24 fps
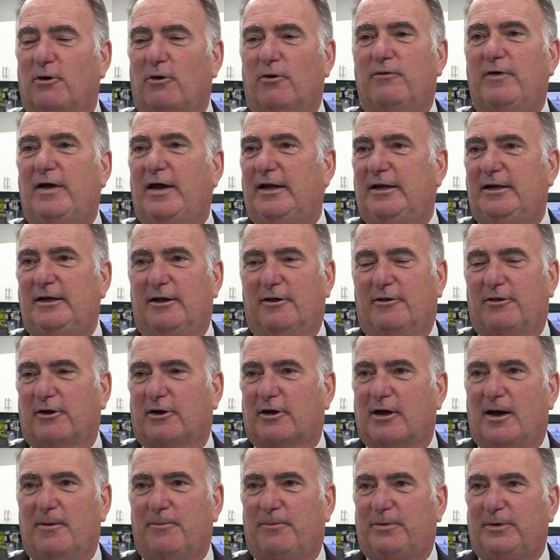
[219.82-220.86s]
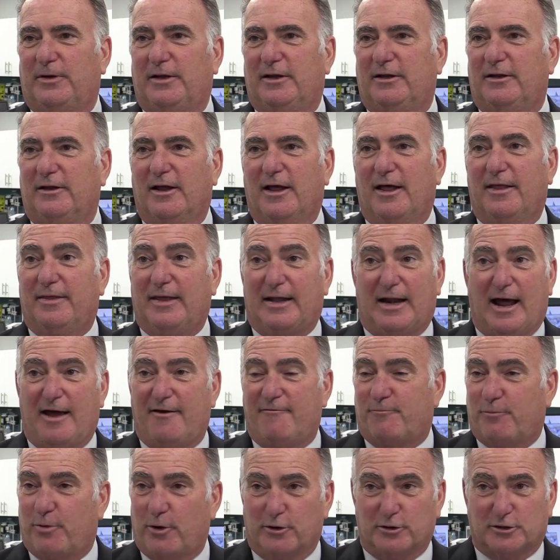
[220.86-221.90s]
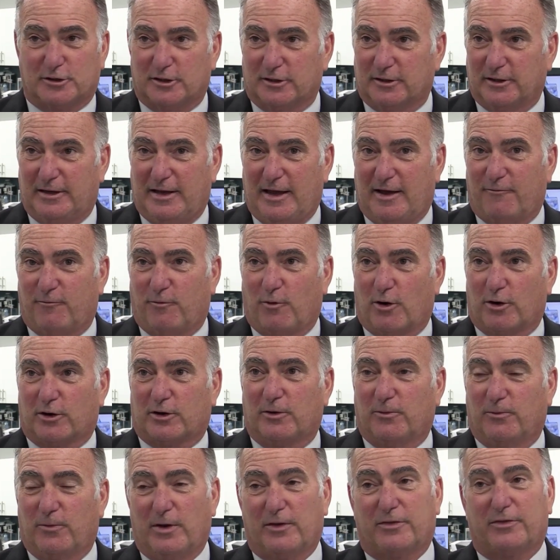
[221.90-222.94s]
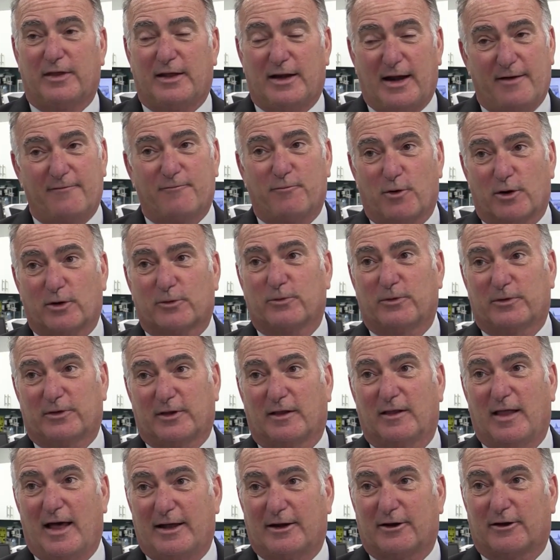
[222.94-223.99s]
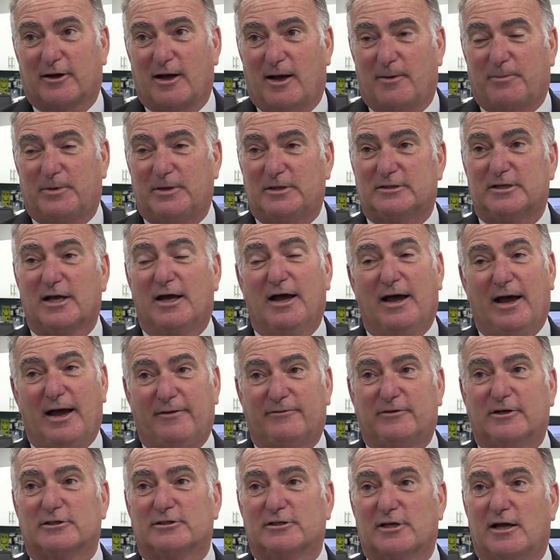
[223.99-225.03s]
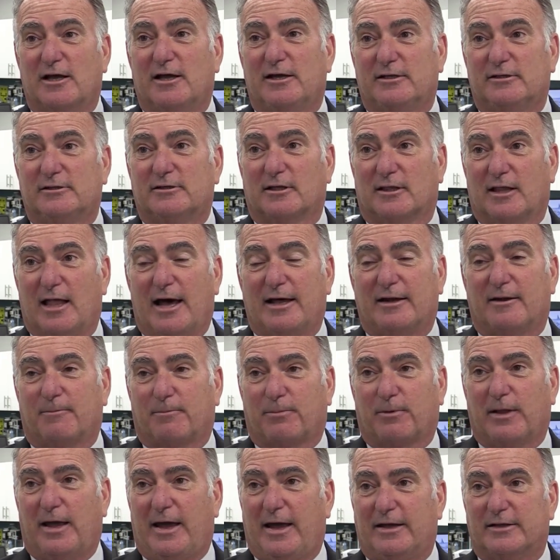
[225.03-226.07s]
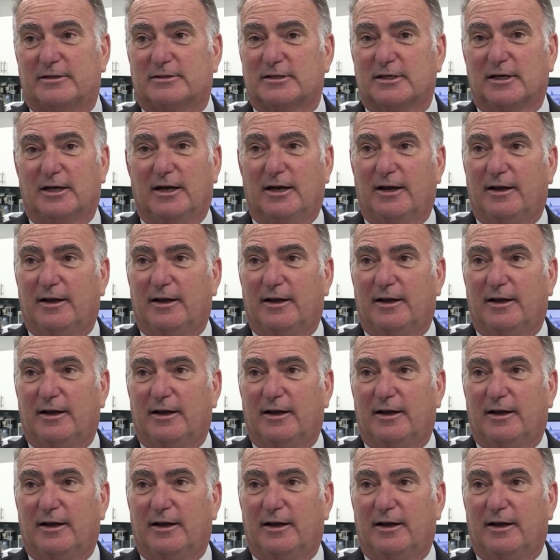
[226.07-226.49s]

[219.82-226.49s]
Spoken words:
know of any other company that I personally have working with, and I've worked with a lot of companies, I've designed a lot of plants,